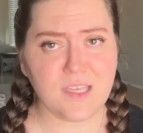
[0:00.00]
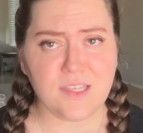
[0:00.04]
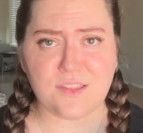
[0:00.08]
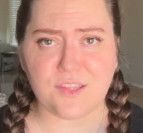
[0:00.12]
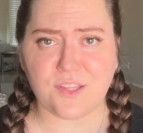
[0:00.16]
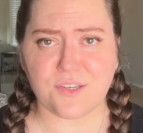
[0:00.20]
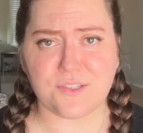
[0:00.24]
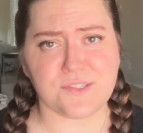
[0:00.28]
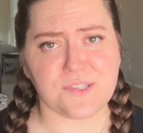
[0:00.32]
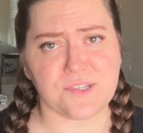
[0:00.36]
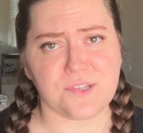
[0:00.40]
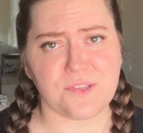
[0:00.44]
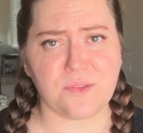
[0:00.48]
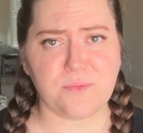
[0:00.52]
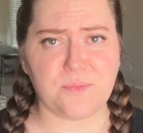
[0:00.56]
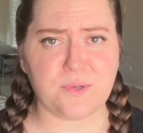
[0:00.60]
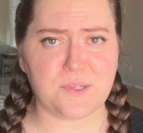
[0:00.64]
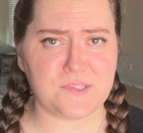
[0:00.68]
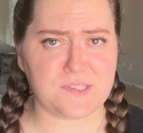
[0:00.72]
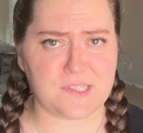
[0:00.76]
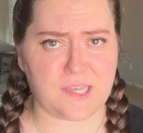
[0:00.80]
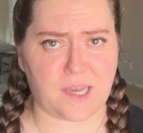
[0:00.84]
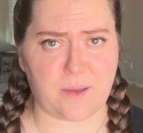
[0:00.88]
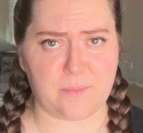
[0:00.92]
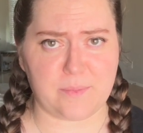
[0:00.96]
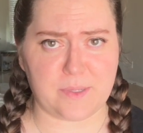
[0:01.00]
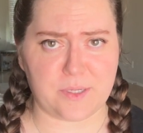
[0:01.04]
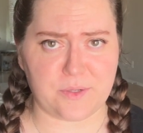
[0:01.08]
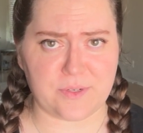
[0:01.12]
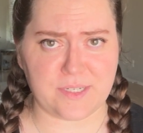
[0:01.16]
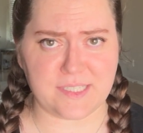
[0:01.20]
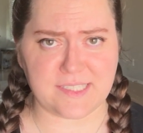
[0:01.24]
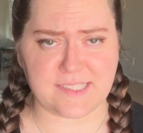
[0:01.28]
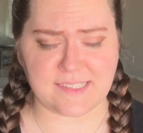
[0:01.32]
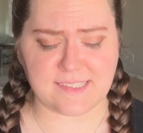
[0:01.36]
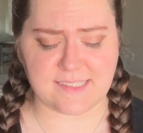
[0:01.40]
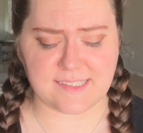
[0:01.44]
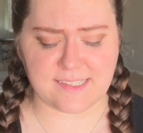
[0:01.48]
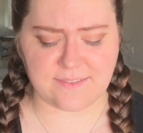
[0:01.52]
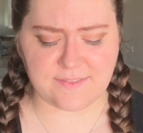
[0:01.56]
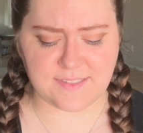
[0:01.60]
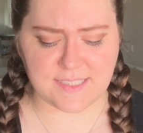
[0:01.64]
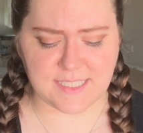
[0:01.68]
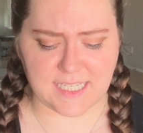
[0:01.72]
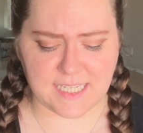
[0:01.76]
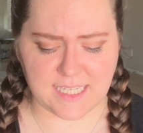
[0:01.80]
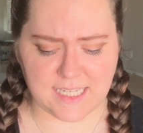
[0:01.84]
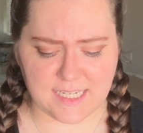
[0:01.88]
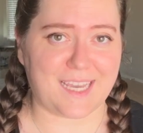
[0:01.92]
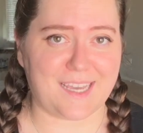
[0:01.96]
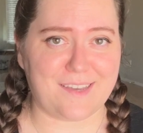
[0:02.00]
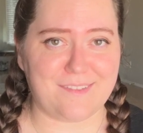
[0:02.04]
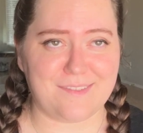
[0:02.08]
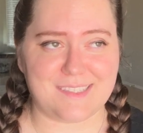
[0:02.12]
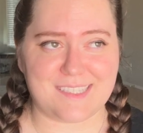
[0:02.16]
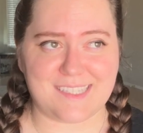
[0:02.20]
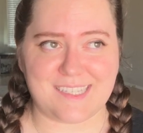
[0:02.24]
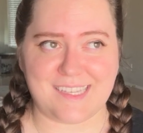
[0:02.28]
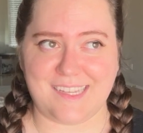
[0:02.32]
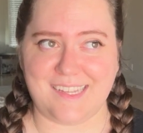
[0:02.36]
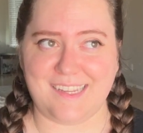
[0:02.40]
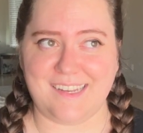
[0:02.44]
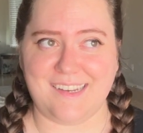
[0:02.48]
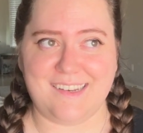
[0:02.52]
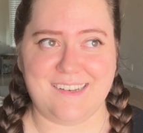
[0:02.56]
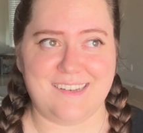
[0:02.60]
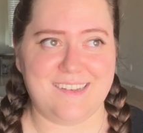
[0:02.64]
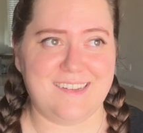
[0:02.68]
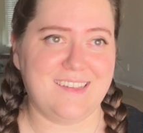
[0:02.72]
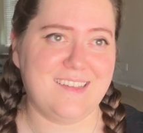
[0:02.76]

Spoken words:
Those are the most common reasons I've seen. I've seen